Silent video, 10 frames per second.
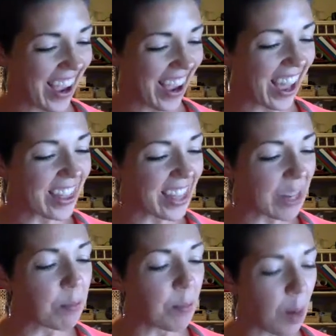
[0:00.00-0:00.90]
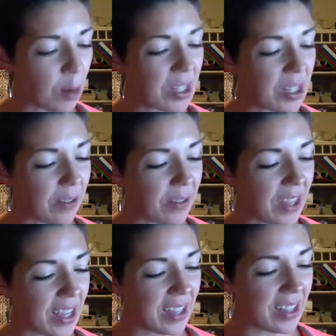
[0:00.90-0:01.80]
I think most of
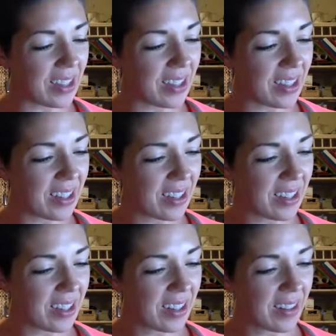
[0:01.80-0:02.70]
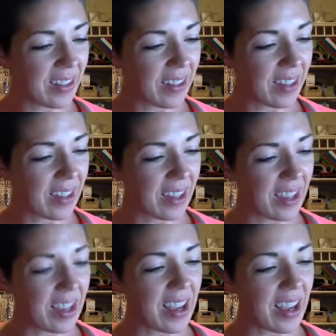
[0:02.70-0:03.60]
this
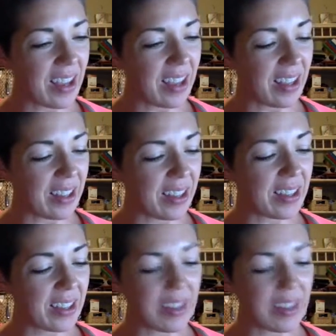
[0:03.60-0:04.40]
is,